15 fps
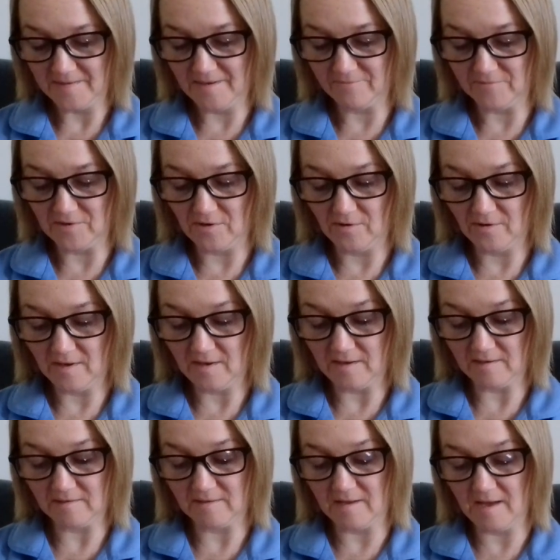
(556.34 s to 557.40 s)
I'm not.
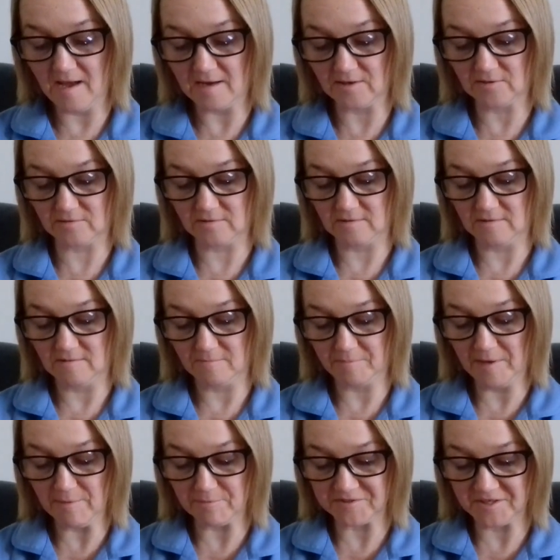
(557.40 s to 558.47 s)

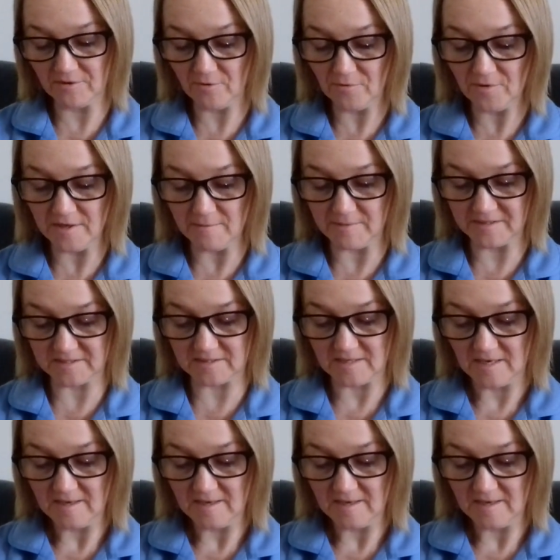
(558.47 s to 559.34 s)
People say, oh, you'd